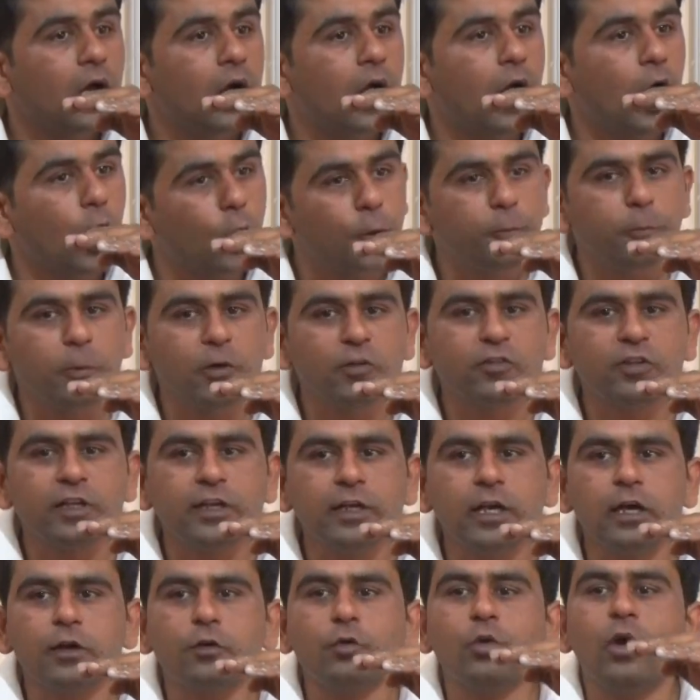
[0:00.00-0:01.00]
output
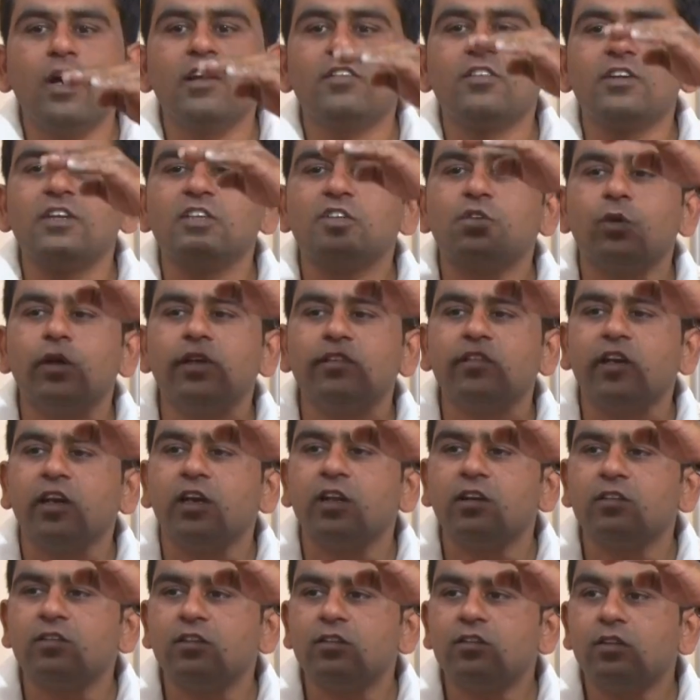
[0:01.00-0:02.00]
signal to noise ratio is
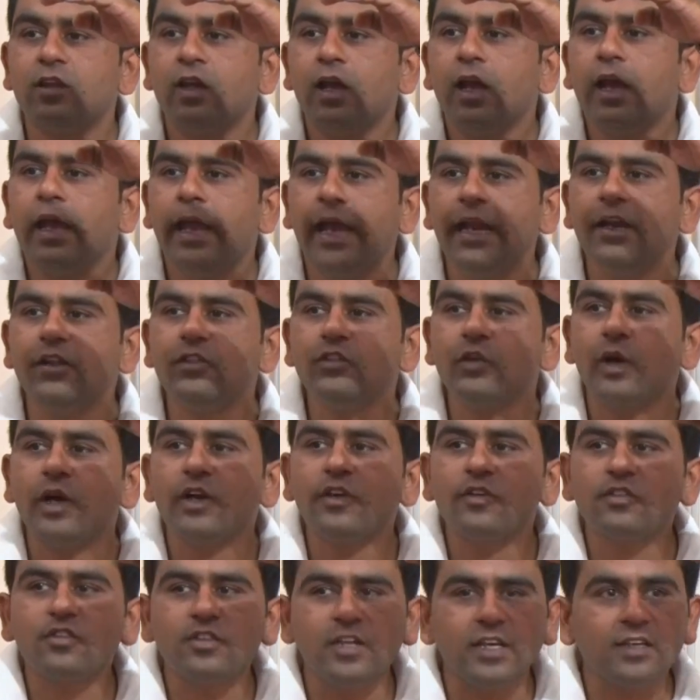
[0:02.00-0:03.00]
increases. N is equal
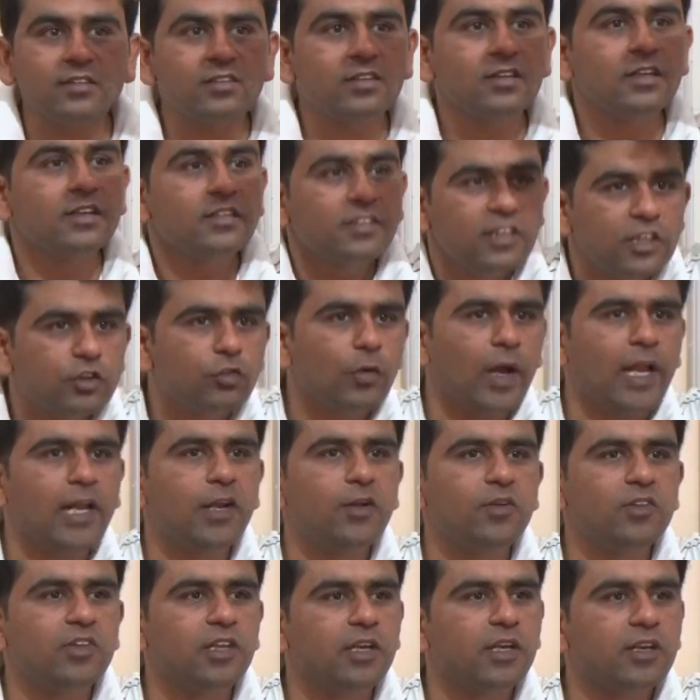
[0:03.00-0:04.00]
to 6, this
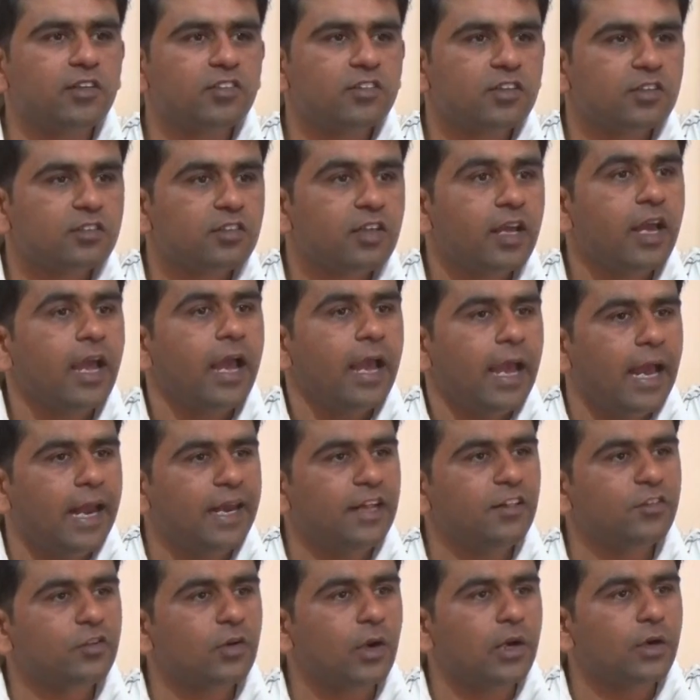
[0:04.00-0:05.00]
value is increases. N
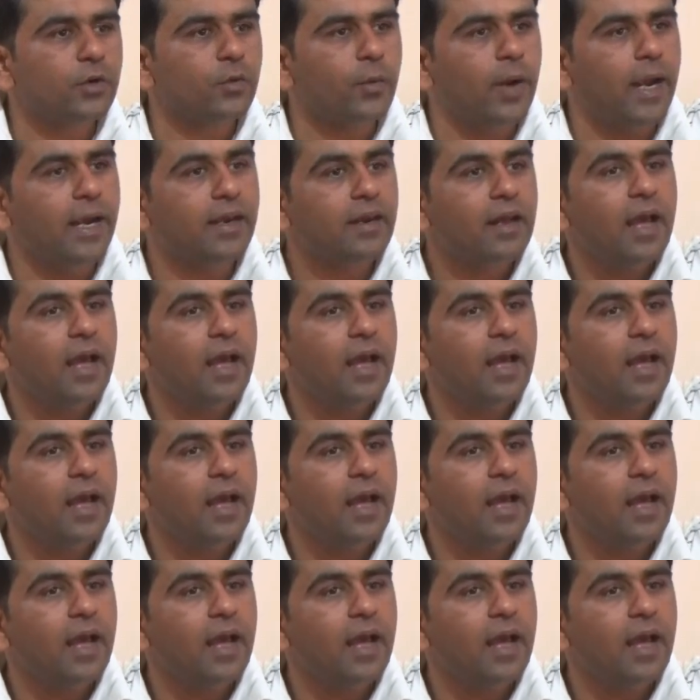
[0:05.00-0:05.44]
is equal to 8,